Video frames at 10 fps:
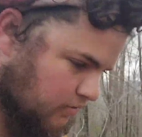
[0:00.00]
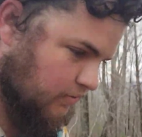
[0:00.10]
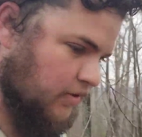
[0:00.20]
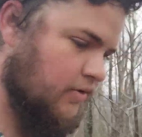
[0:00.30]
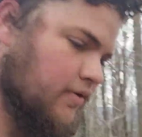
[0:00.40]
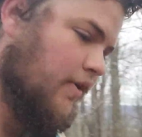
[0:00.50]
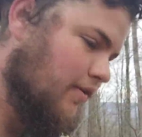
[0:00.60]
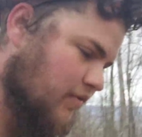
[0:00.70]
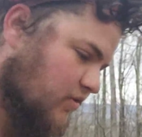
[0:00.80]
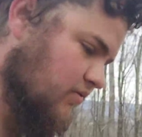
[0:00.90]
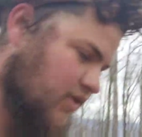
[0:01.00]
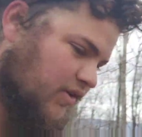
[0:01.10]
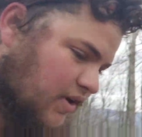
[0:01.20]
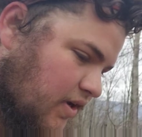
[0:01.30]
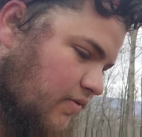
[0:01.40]
we knew the rain was coming in
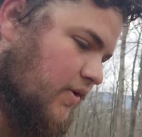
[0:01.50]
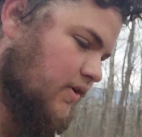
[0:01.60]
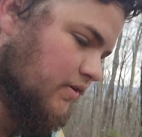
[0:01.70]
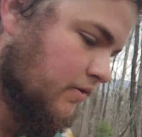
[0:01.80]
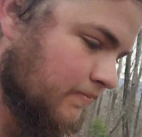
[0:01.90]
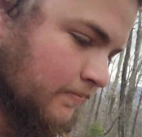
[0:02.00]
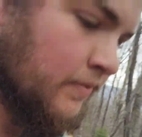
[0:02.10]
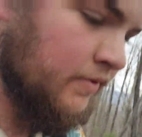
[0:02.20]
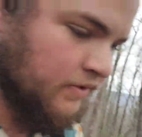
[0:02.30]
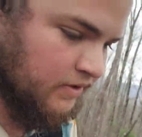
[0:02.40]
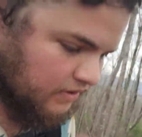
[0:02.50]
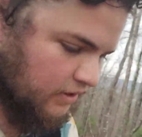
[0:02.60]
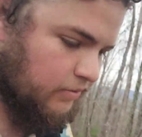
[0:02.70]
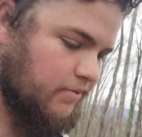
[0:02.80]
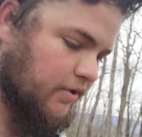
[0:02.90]
the evening,
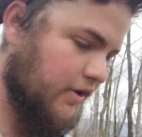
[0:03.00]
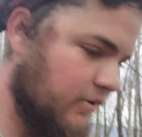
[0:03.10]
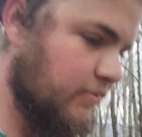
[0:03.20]
and we were gonna